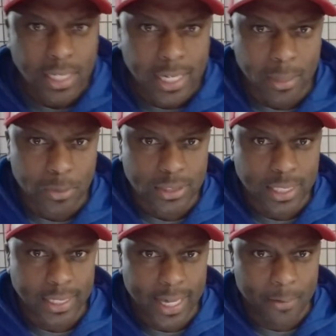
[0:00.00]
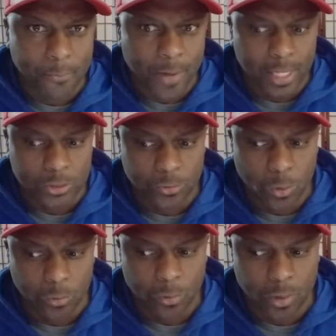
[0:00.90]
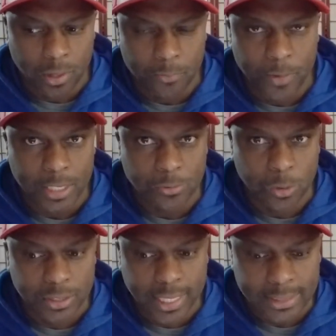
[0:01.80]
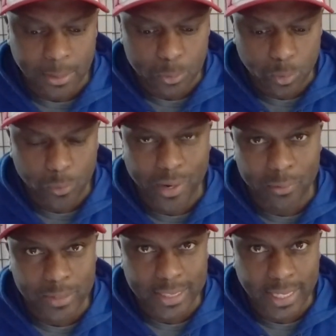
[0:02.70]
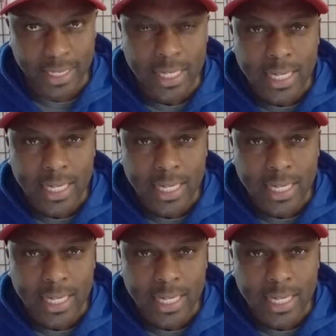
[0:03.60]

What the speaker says: and I'm just going to kind of fast forward you guys up to where we're at today.